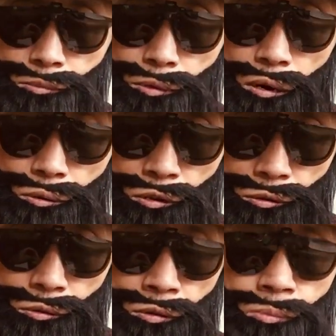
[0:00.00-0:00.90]
ball, very
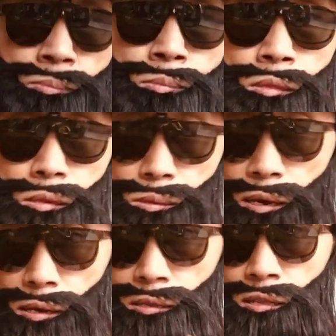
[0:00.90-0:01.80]
good. All
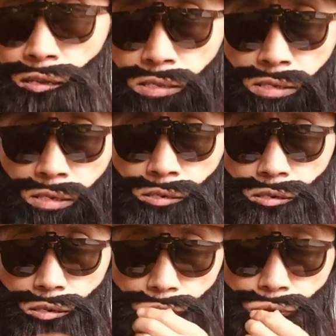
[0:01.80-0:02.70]
right, that's the
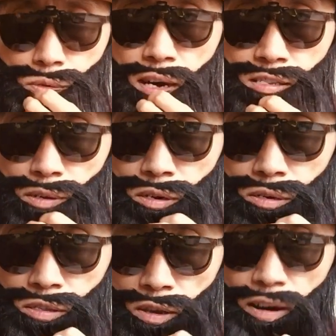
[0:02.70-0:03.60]
two ice makers.
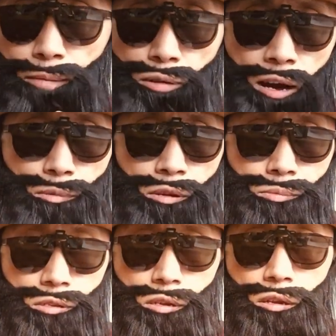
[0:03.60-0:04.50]
They all have
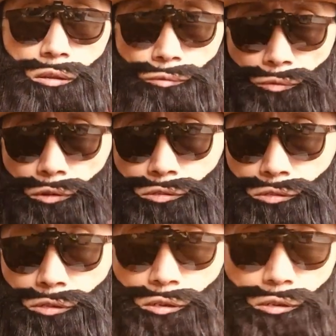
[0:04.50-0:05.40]
problems. First,
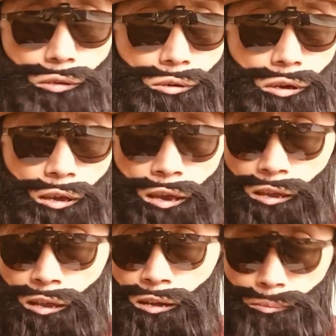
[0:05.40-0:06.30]
okay, I got